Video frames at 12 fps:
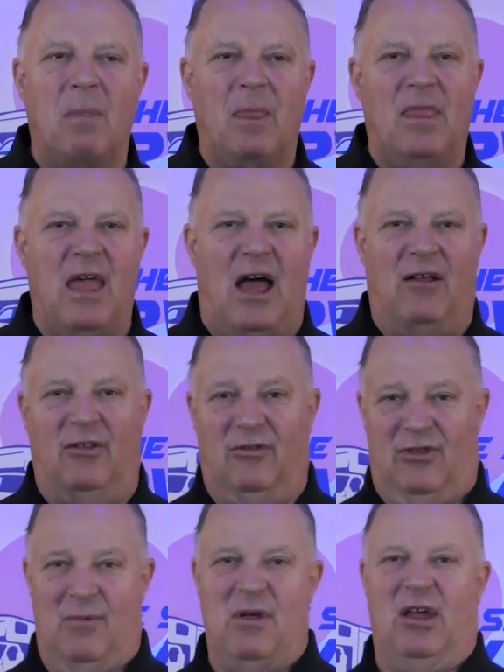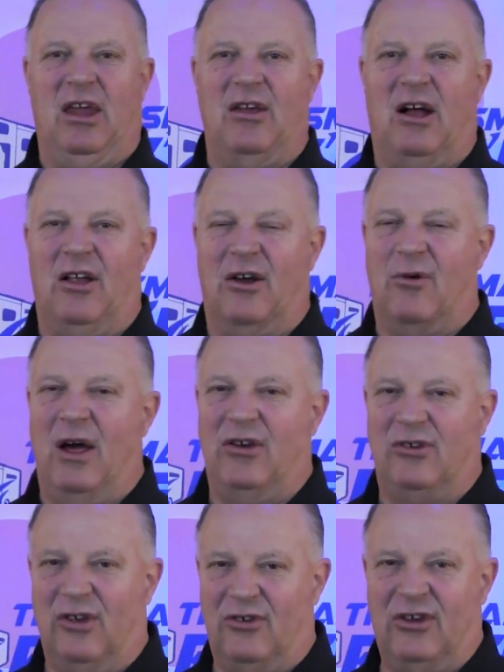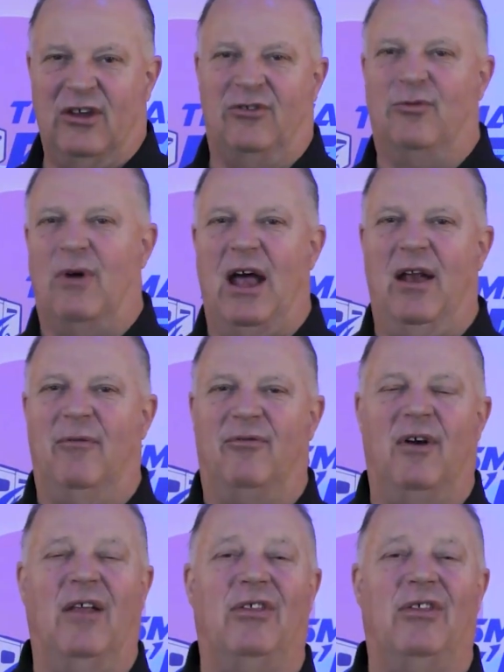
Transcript: Now, the $1 million question, let's get right up front.